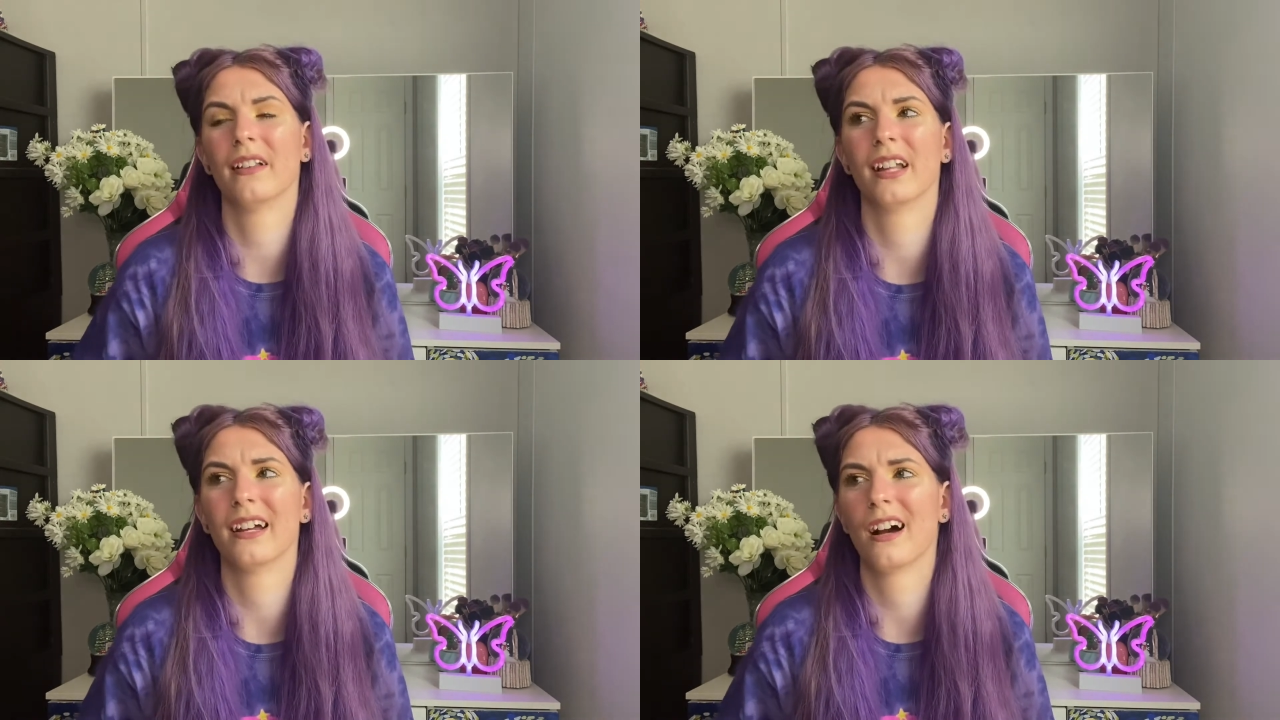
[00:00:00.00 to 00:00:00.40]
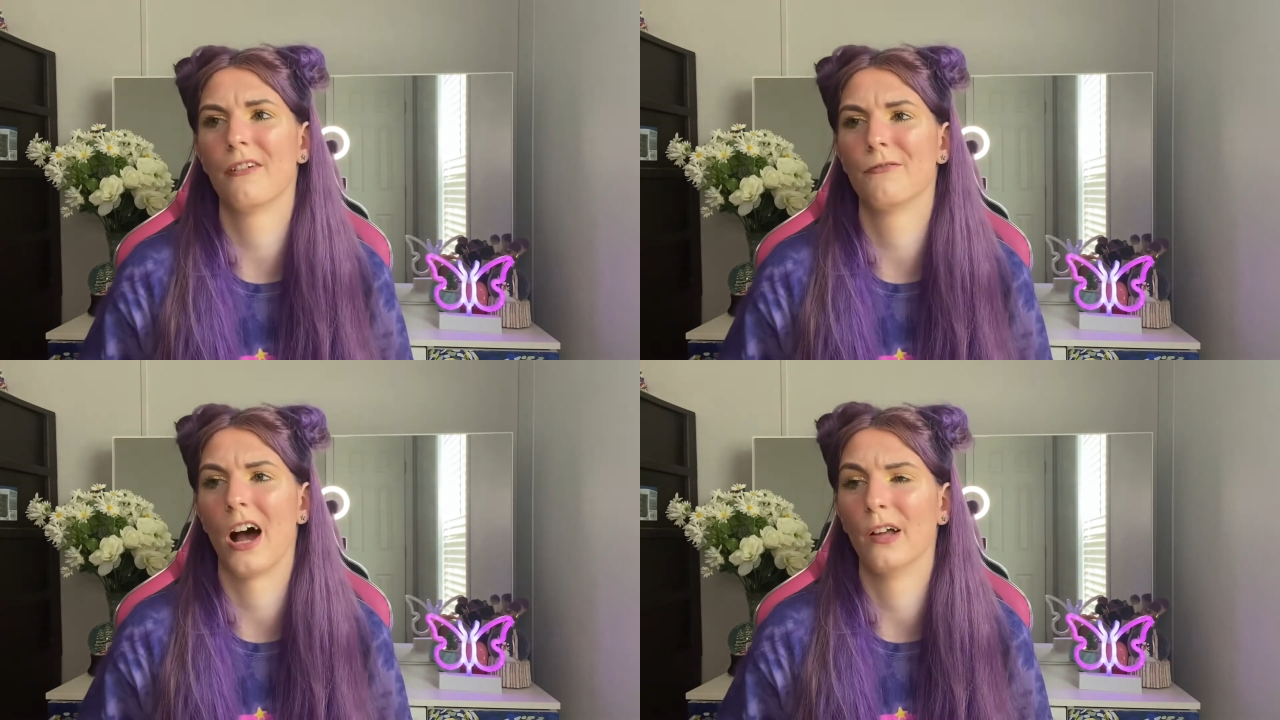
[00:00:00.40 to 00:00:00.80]
like a
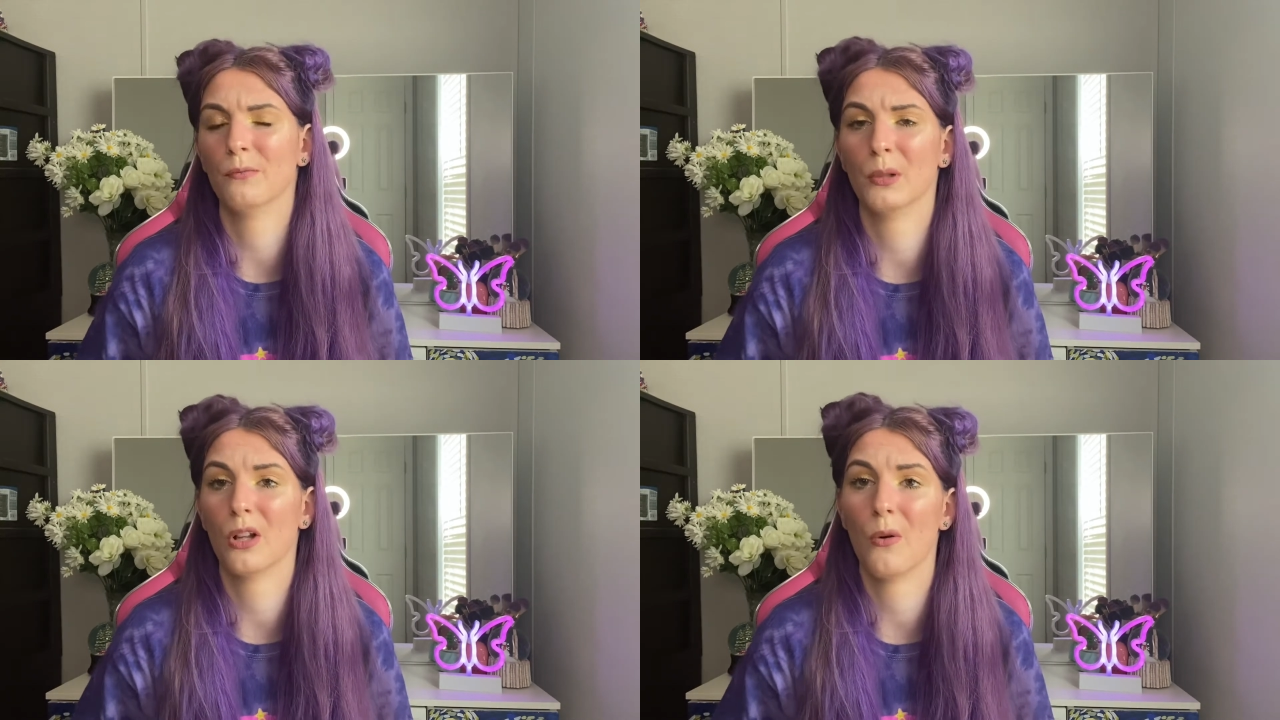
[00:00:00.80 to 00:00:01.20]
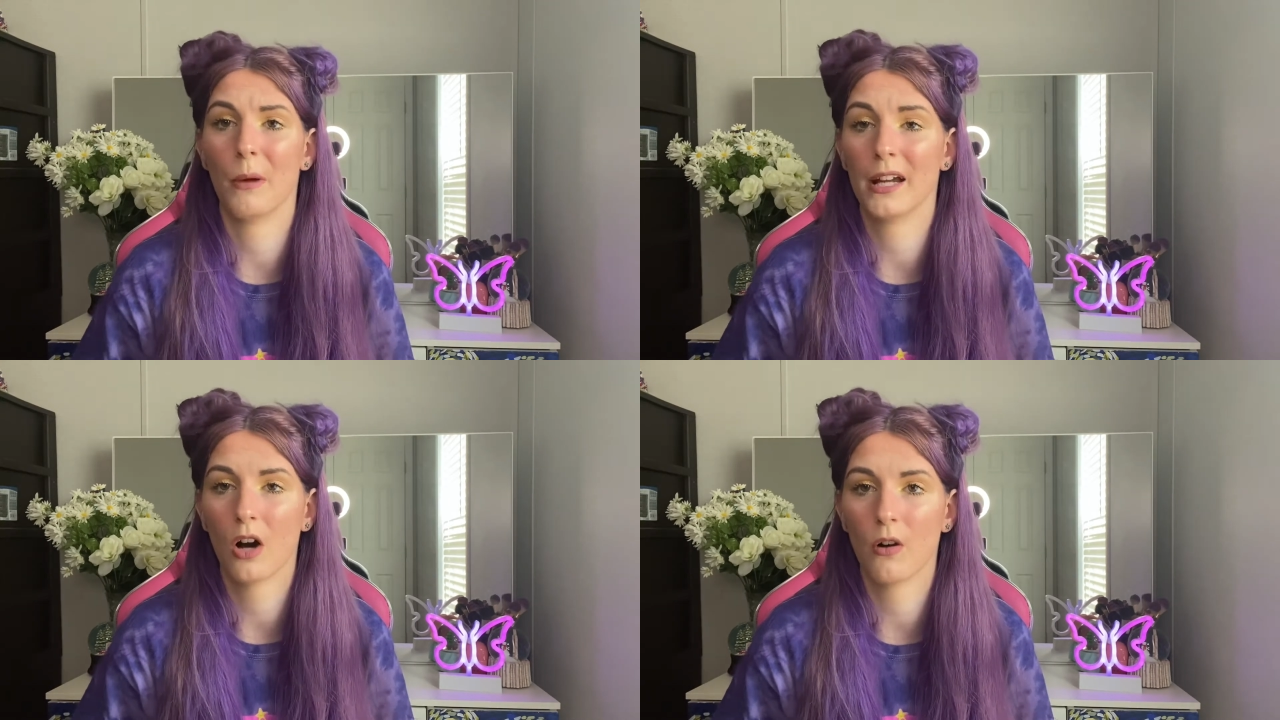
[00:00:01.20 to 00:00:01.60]
Five Below
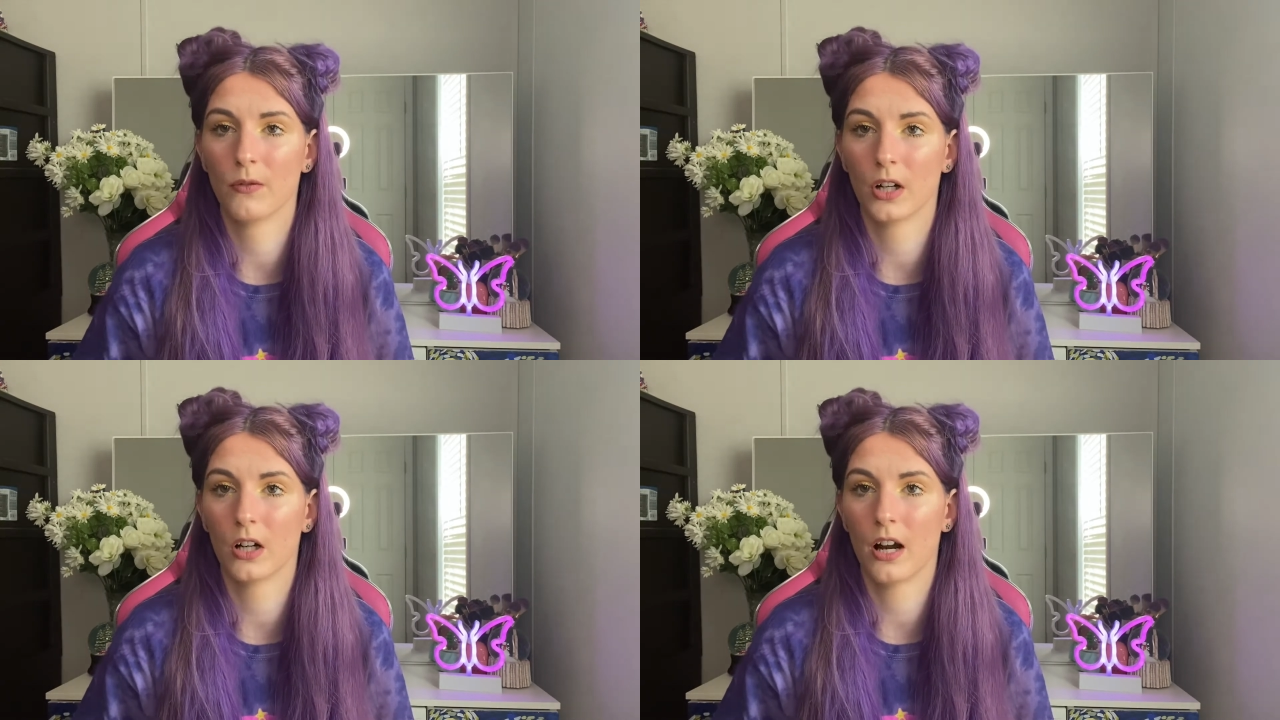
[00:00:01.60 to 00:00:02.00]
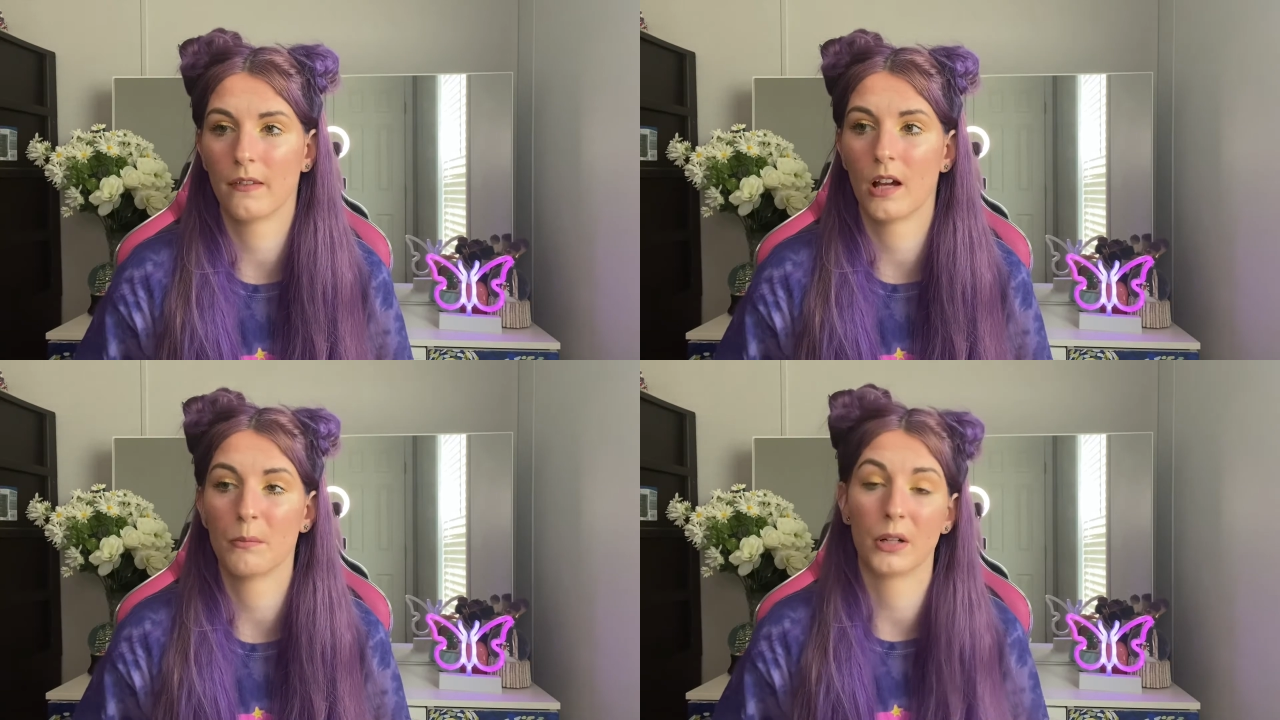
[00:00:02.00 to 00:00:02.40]
makeover and
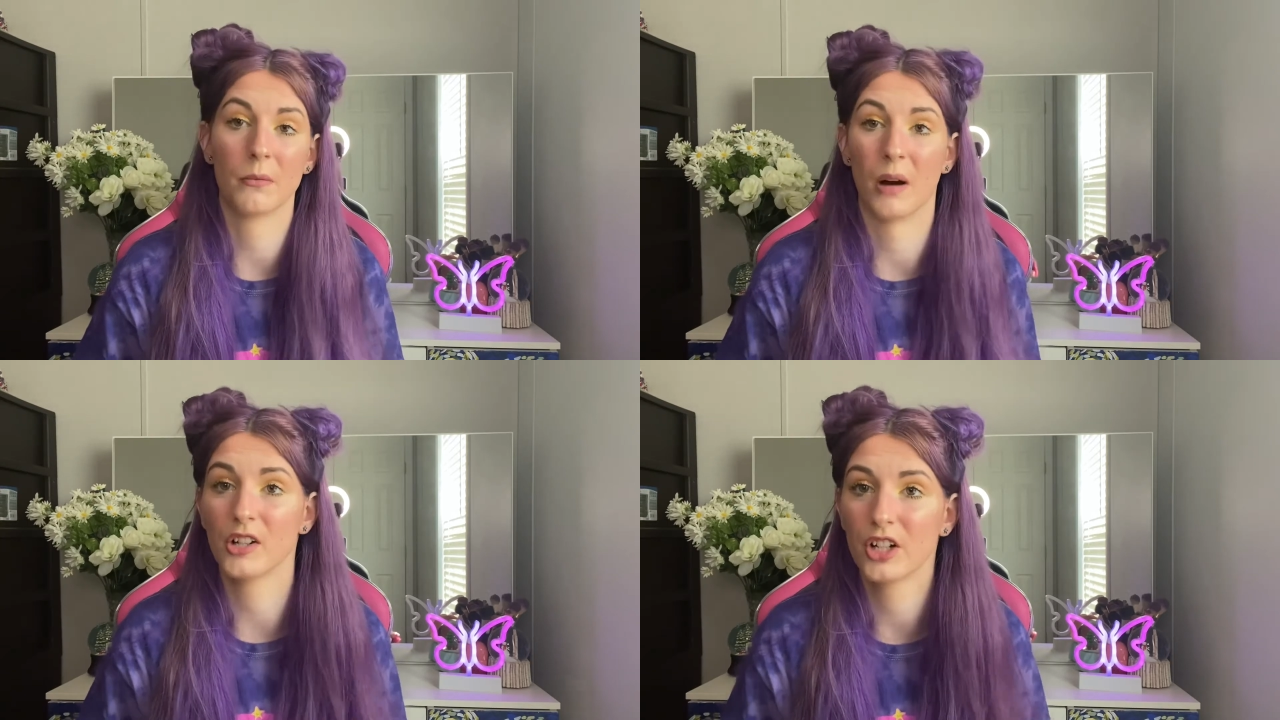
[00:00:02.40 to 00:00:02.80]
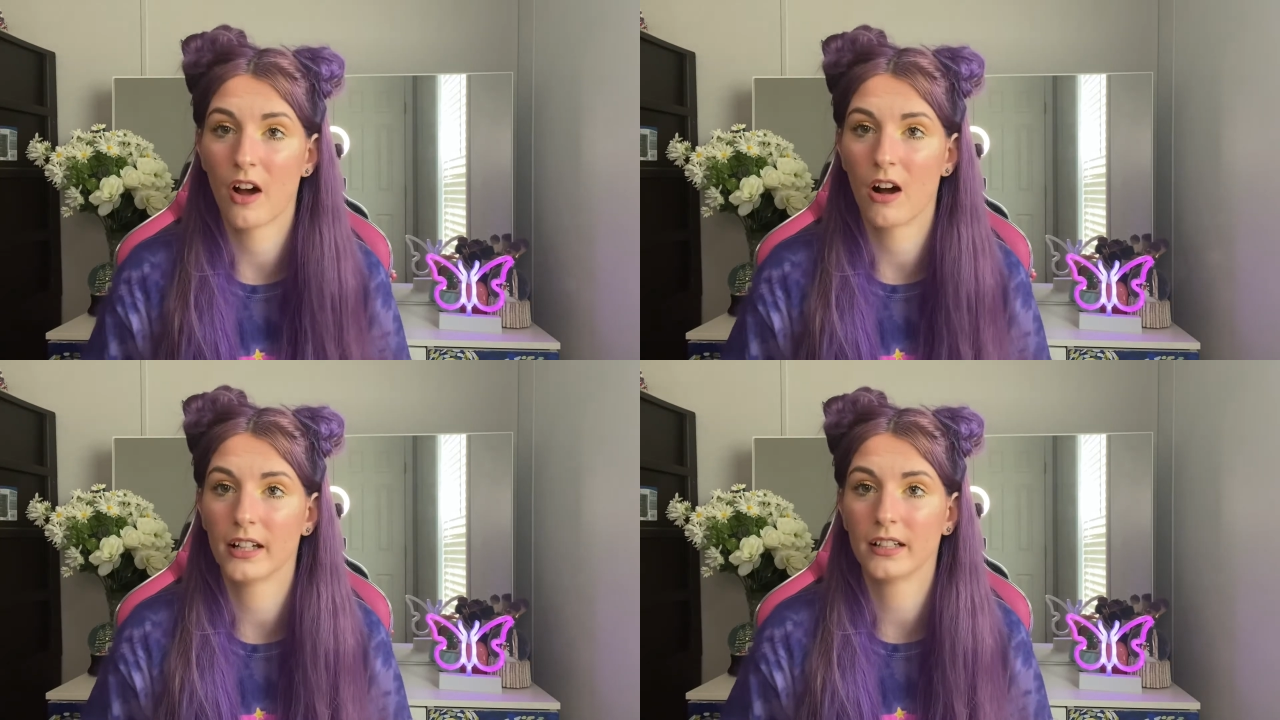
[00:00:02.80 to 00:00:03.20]
like put a budget
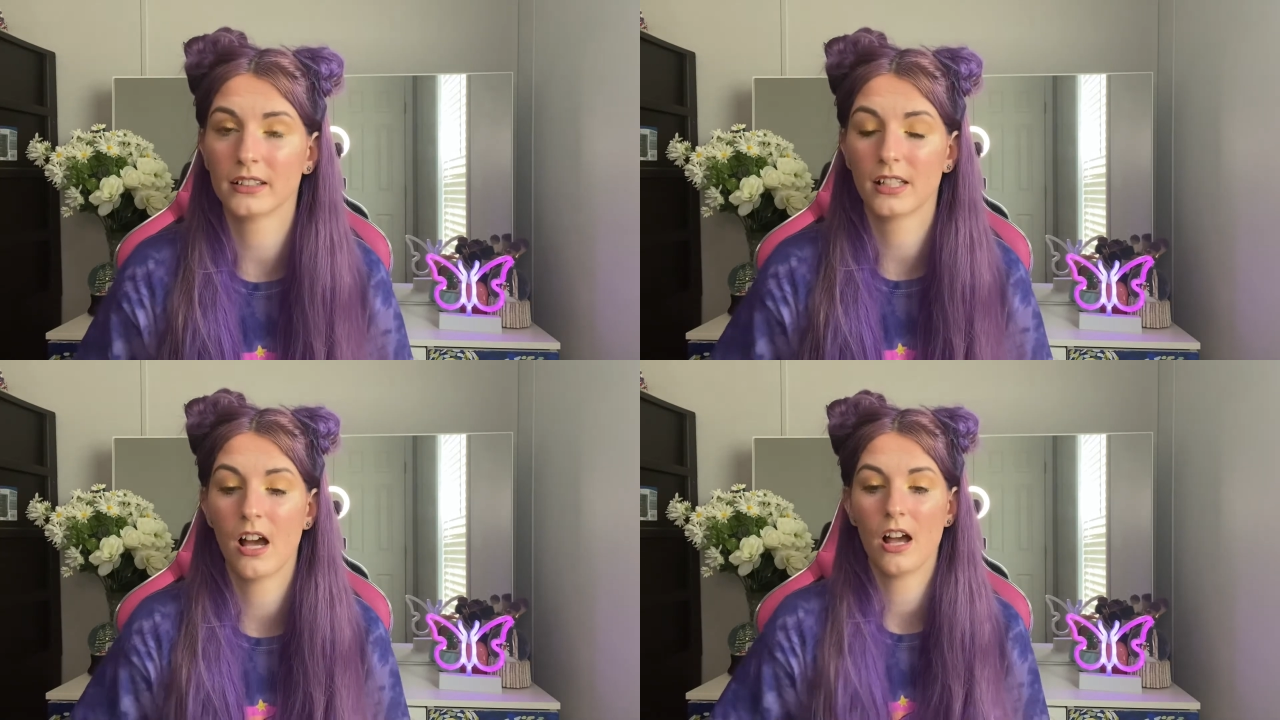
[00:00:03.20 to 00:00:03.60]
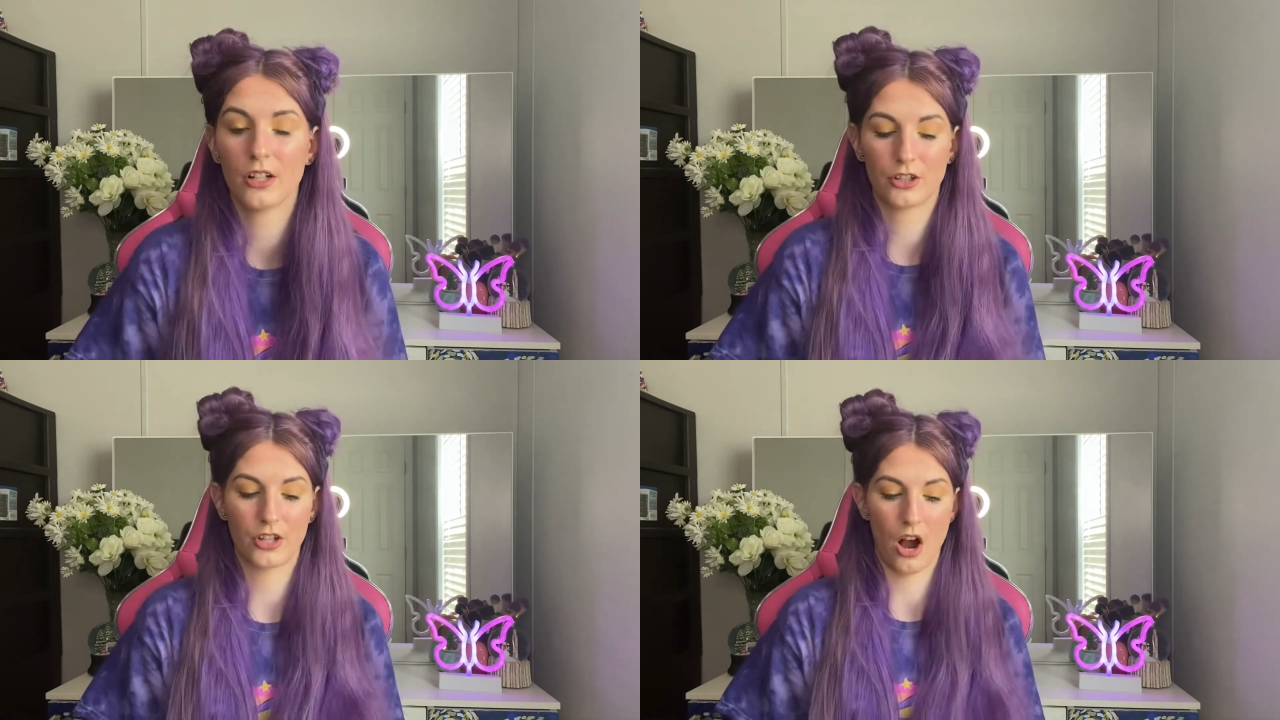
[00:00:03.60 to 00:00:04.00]
on it.
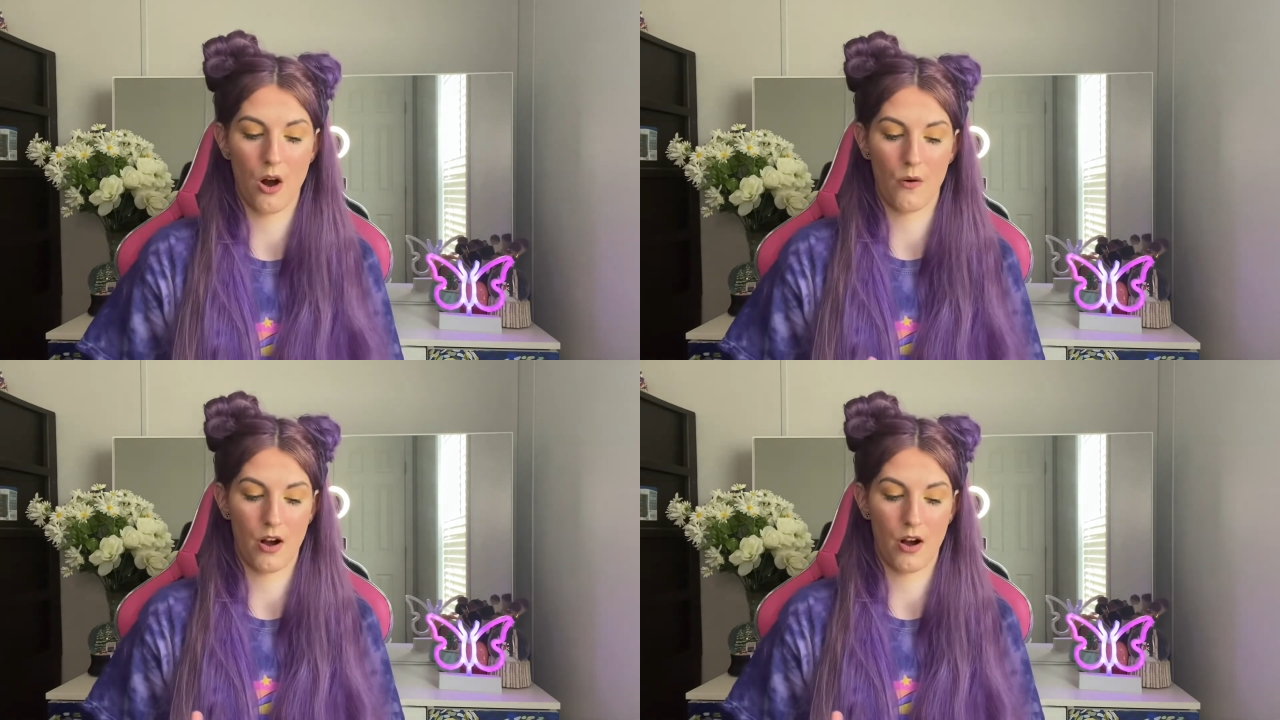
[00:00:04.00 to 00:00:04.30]
So